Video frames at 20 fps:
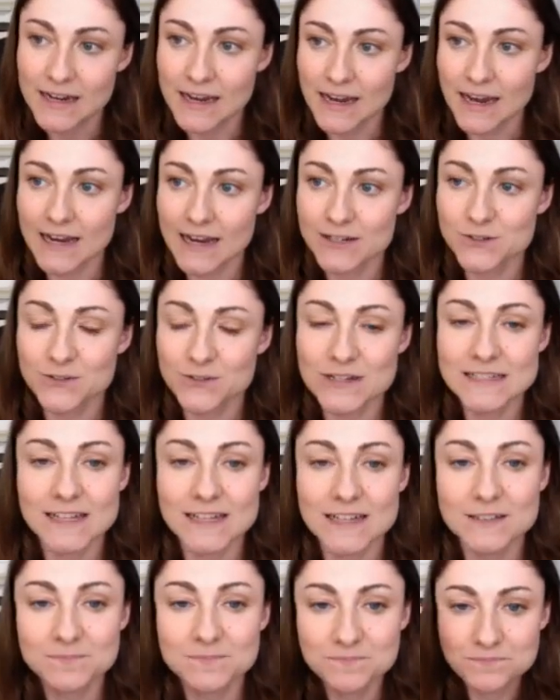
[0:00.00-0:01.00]
Hey,
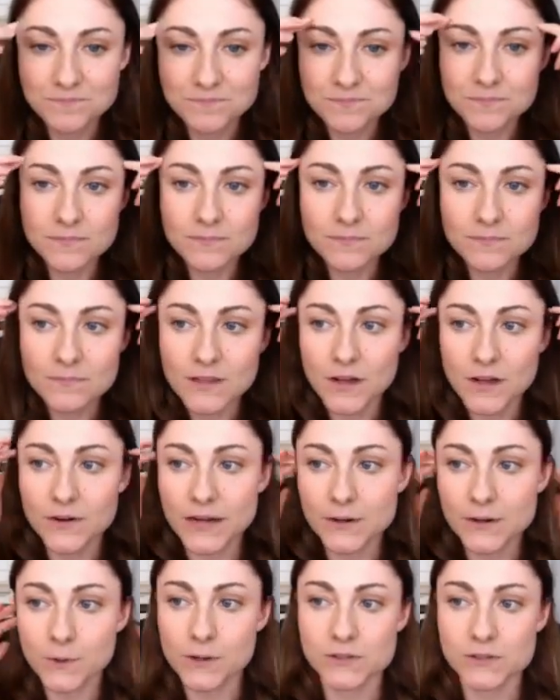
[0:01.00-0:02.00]
Teresa. Okay, cool.